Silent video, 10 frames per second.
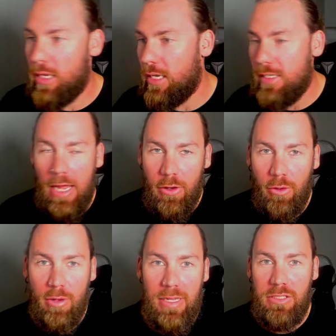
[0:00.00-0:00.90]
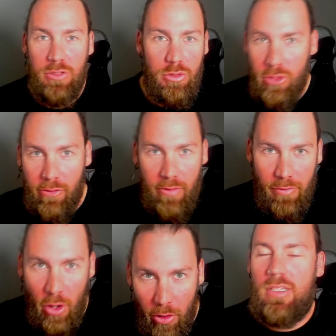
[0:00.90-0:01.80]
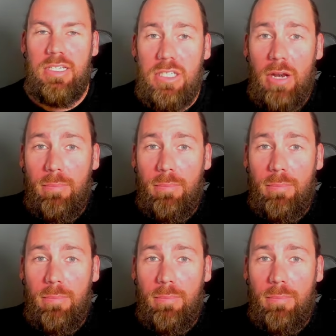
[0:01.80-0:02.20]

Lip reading: Is that not the best news you've ever heard? This is going to